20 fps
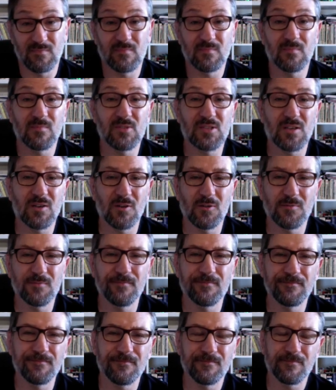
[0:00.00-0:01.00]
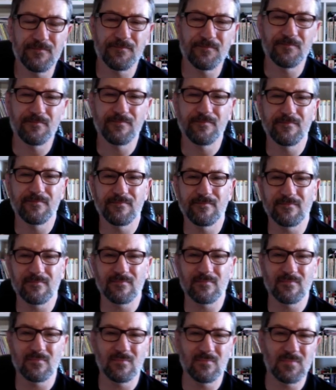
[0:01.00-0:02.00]
So,
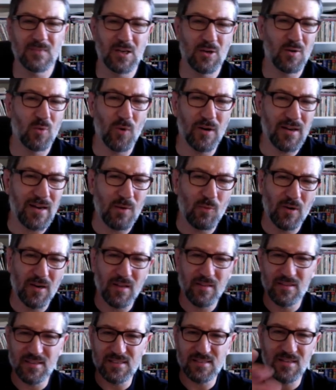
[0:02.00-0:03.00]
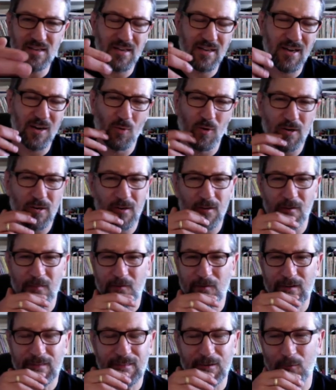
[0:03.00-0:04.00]
you know, what did this lady here, on the
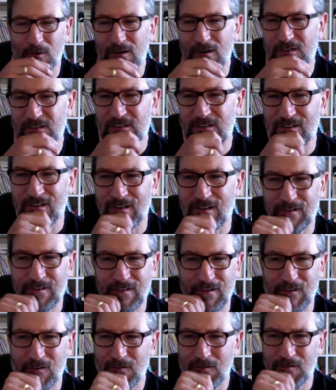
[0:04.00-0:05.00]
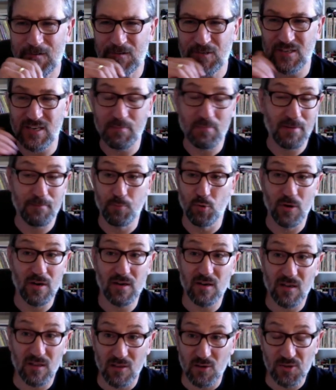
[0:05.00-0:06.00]
right there, what had she done? You know, she had been put
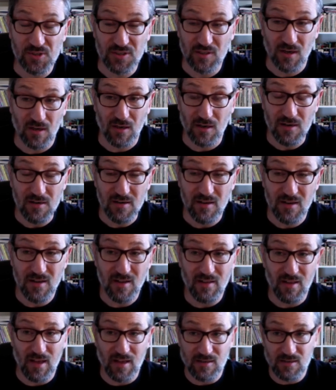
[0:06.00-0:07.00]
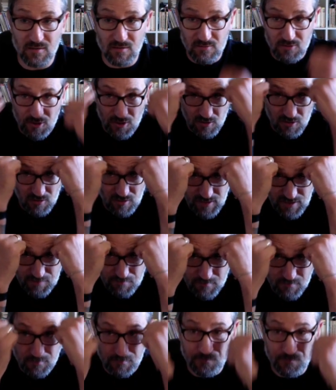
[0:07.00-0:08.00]
in a closed guard and turtled
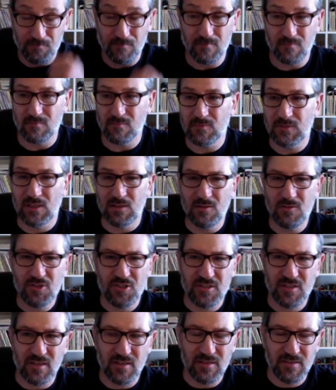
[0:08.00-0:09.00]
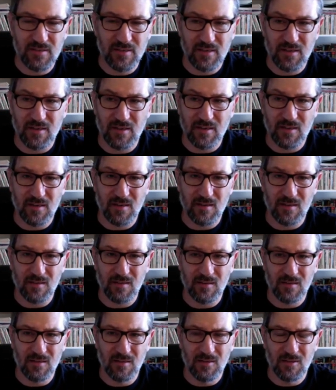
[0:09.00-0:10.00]
up. You know, she had
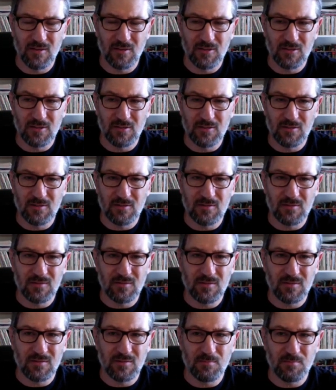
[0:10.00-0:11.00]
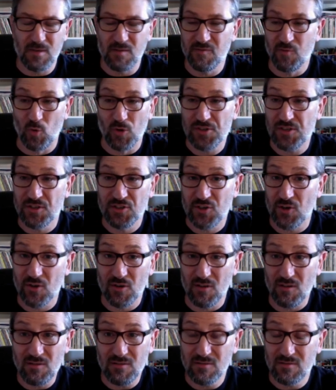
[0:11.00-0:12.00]
been forced to
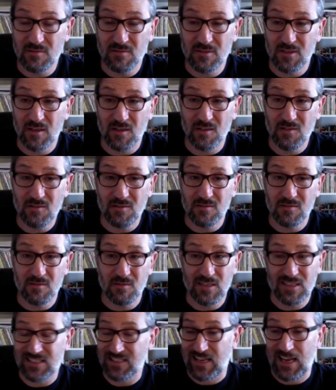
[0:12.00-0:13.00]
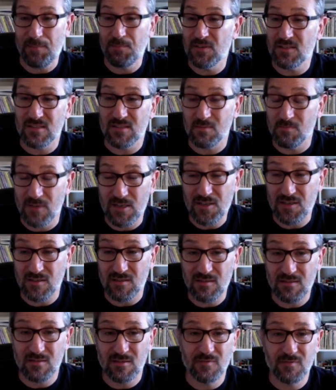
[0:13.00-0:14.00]
turtle, you know, escaped a
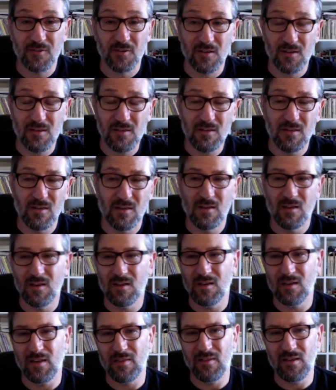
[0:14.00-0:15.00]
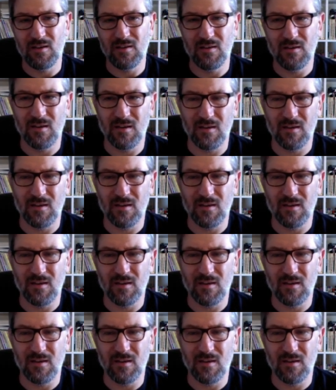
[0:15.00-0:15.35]
submission, good for her. And then